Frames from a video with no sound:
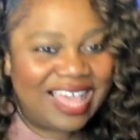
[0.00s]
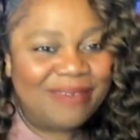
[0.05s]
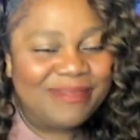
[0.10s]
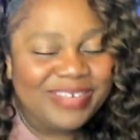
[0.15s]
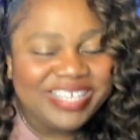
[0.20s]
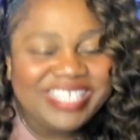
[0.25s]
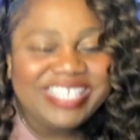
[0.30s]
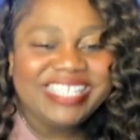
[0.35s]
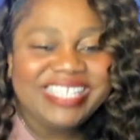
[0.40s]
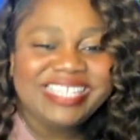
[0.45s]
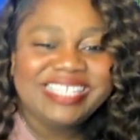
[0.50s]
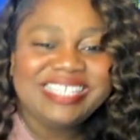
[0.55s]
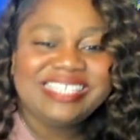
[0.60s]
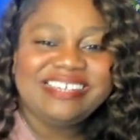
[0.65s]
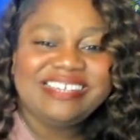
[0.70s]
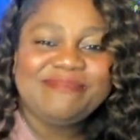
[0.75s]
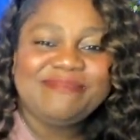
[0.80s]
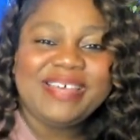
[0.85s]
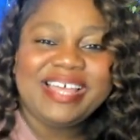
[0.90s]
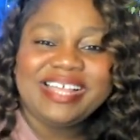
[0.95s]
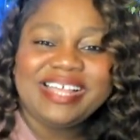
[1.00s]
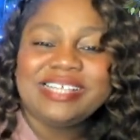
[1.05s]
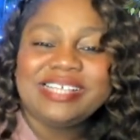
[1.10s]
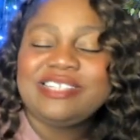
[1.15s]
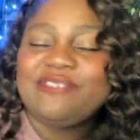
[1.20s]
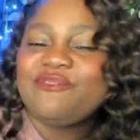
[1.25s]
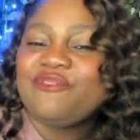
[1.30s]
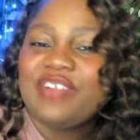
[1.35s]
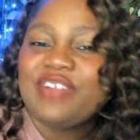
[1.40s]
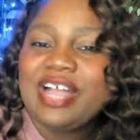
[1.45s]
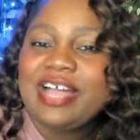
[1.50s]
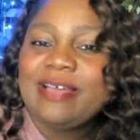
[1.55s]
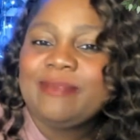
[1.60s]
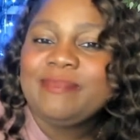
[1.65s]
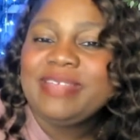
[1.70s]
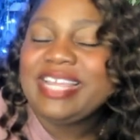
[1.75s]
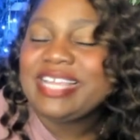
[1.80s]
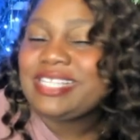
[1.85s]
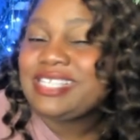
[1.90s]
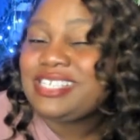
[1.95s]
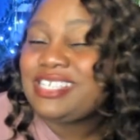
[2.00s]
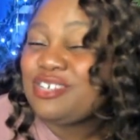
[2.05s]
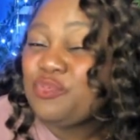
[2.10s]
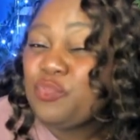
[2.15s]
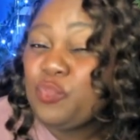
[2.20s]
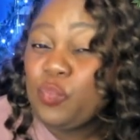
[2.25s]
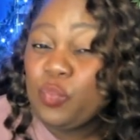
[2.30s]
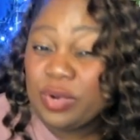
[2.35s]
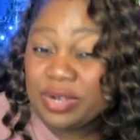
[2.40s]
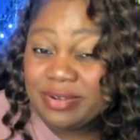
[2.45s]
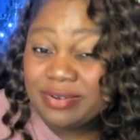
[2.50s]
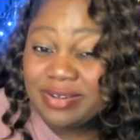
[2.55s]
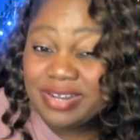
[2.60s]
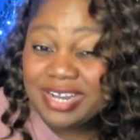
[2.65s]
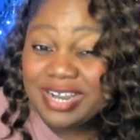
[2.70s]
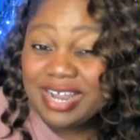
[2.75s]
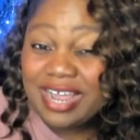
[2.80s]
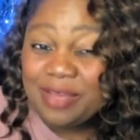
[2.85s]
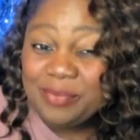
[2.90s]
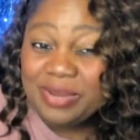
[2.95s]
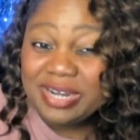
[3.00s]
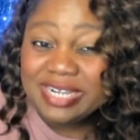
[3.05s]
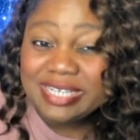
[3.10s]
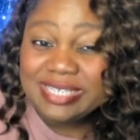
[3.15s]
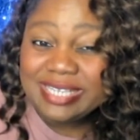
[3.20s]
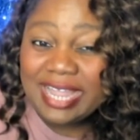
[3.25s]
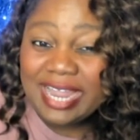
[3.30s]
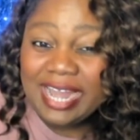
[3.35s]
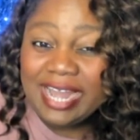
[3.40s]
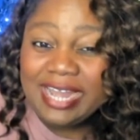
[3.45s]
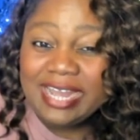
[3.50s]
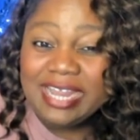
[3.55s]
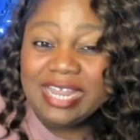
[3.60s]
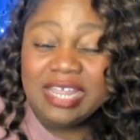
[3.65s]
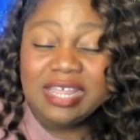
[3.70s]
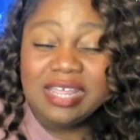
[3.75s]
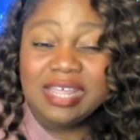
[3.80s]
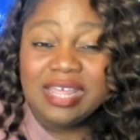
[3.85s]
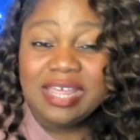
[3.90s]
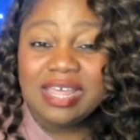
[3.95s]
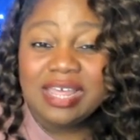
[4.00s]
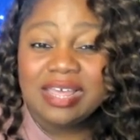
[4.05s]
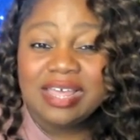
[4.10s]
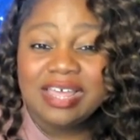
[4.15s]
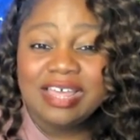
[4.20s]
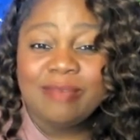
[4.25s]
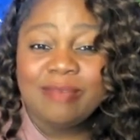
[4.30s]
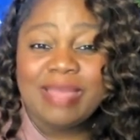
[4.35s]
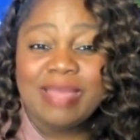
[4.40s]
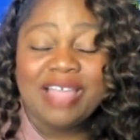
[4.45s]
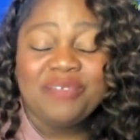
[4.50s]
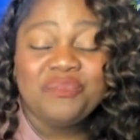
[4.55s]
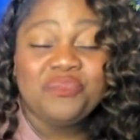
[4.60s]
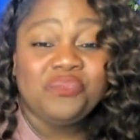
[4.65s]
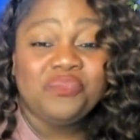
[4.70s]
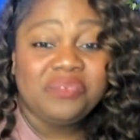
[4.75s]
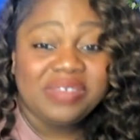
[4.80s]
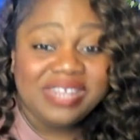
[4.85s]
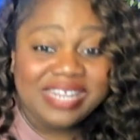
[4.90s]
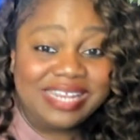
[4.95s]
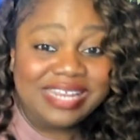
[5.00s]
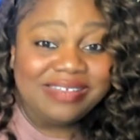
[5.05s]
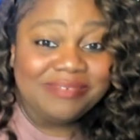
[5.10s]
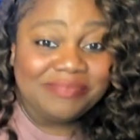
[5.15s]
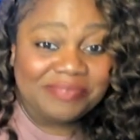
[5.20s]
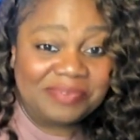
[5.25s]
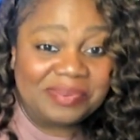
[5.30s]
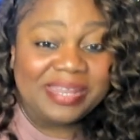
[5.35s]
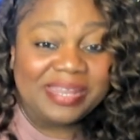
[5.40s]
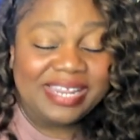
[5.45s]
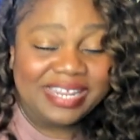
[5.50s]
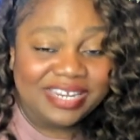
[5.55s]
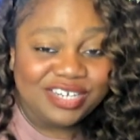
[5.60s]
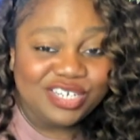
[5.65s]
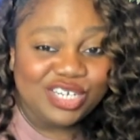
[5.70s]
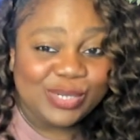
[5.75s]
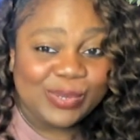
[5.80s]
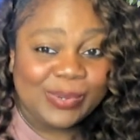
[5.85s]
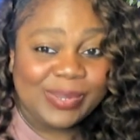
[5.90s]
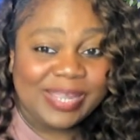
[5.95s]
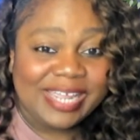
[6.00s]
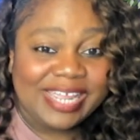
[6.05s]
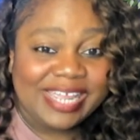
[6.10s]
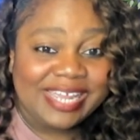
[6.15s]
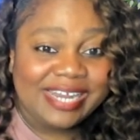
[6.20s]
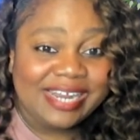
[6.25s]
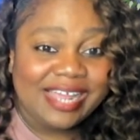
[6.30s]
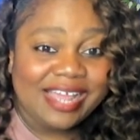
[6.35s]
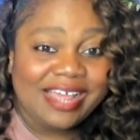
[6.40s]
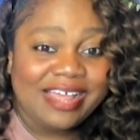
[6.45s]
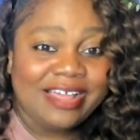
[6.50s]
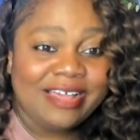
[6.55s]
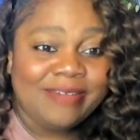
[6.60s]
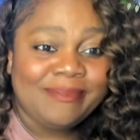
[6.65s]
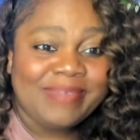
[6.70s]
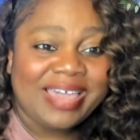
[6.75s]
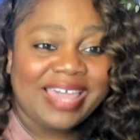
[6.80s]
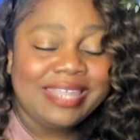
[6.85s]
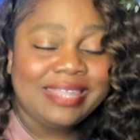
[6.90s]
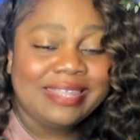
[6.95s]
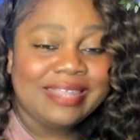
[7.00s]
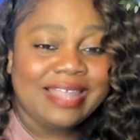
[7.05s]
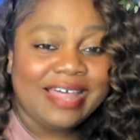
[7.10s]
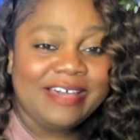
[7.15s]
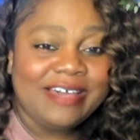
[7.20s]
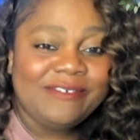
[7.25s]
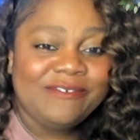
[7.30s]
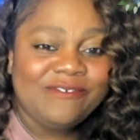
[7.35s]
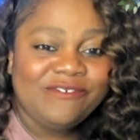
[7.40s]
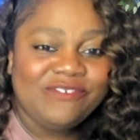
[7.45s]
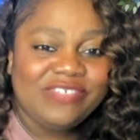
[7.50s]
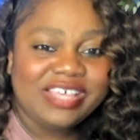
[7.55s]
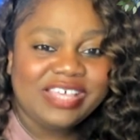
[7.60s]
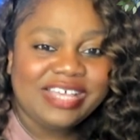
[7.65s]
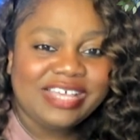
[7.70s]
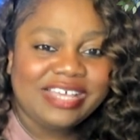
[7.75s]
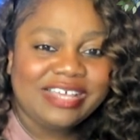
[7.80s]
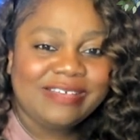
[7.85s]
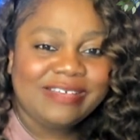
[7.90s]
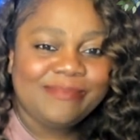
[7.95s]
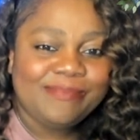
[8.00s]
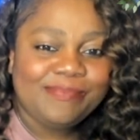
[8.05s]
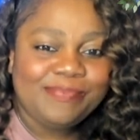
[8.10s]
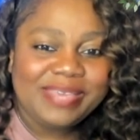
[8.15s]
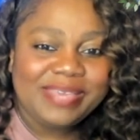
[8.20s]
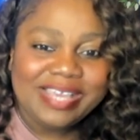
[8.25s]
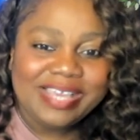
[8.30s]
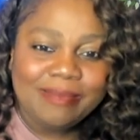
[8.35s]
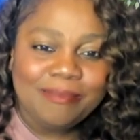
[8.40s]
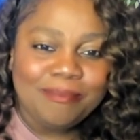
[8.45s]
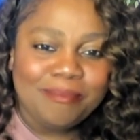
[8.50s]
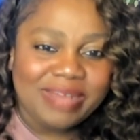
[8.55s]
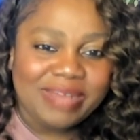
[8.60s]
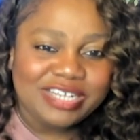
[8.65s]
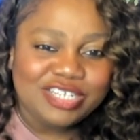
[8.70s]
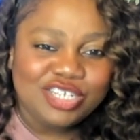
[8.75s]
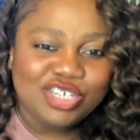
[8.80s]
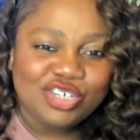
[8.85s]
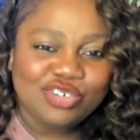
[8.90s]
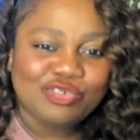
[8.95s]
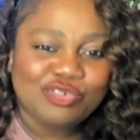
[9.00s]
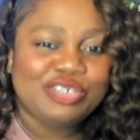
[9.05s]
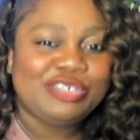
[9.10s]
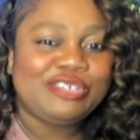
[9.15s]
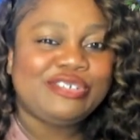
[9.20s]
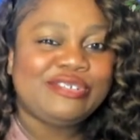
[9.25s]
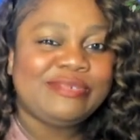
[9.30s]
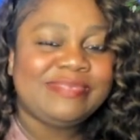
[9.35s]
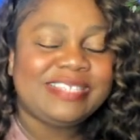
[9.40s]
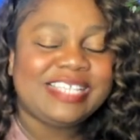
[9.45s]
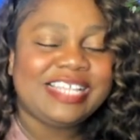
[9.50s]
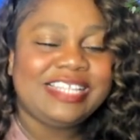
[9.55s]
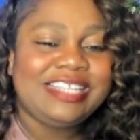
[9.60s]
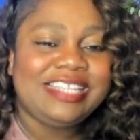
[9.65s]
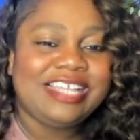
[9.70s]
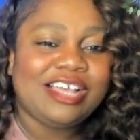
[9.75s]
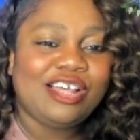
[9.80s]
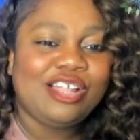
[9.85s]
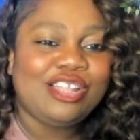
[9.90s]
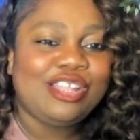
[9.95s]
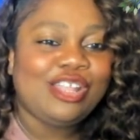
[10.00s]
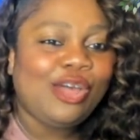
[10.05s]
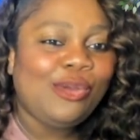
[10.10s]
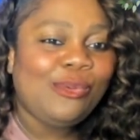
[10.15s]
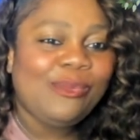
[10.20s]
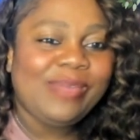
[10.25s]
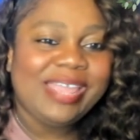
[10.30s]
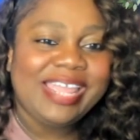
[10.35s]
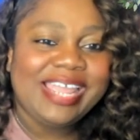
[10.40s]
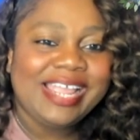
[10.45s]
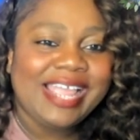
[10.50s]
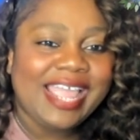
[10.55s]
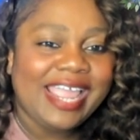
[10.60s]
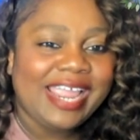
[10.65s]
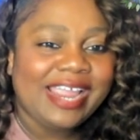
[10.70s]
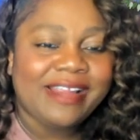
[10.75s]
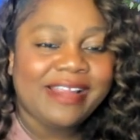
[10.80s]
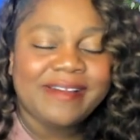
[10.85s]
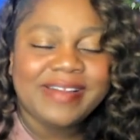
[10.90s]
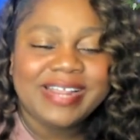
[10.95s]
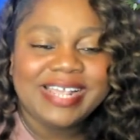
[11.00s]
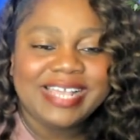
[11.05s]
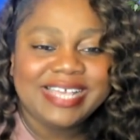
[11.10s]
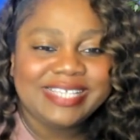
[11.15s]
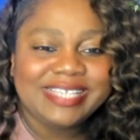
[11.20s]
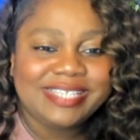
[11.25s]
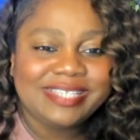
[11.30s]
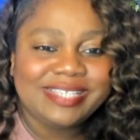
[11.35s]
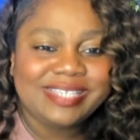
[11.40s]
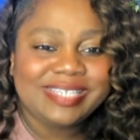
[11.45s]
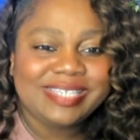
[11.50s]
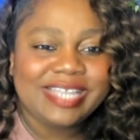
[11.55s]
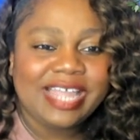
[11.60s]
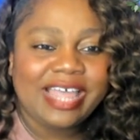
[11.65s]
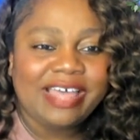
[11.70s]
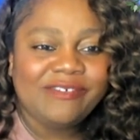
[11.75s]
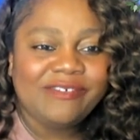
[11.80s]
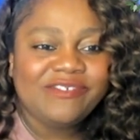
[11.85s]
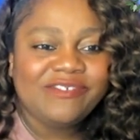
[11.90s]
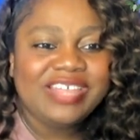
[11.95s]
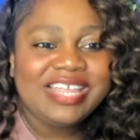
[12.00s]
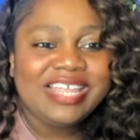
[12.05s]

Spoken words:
Most of this debug is from Get to Work, I want to say. I really enjoy it. I love the big mushrooms and the glowing areas and stuff.